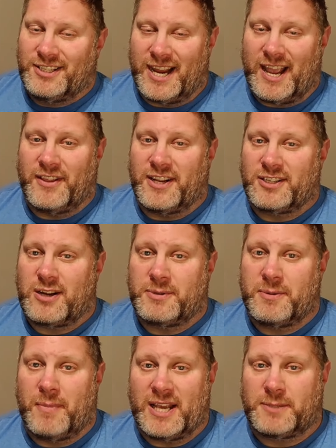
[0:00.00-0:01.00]
Check out the
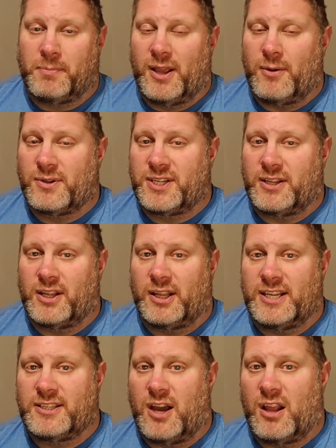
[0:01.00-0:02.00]
description box below. You'll see the
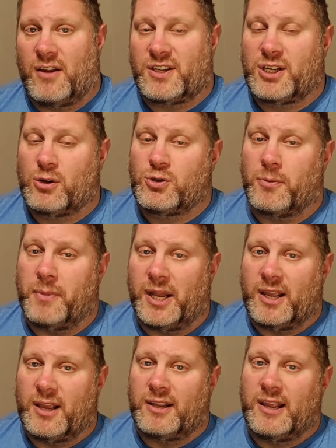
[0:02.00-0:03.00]
links to all of our social media.